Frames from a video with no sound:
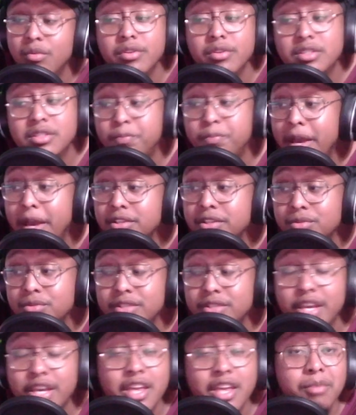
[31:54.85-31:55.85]
special
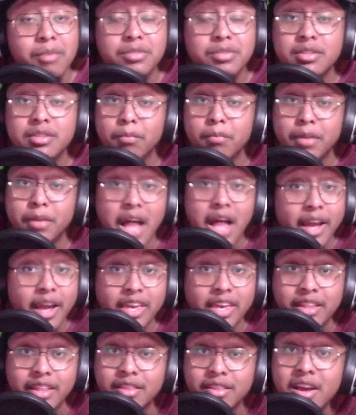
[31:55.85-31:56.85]
teams
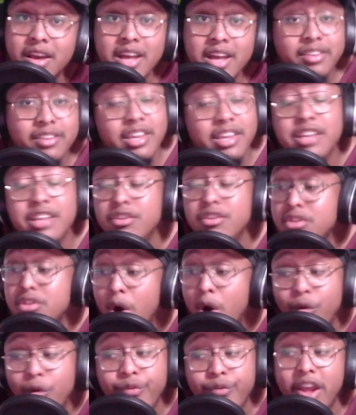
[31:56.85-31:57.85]
blocking did
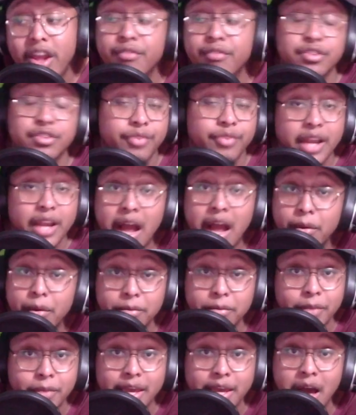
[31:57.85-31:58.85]
no favors for
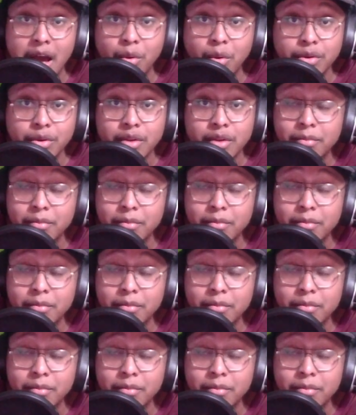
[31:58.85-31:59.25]
Kyric McGowan.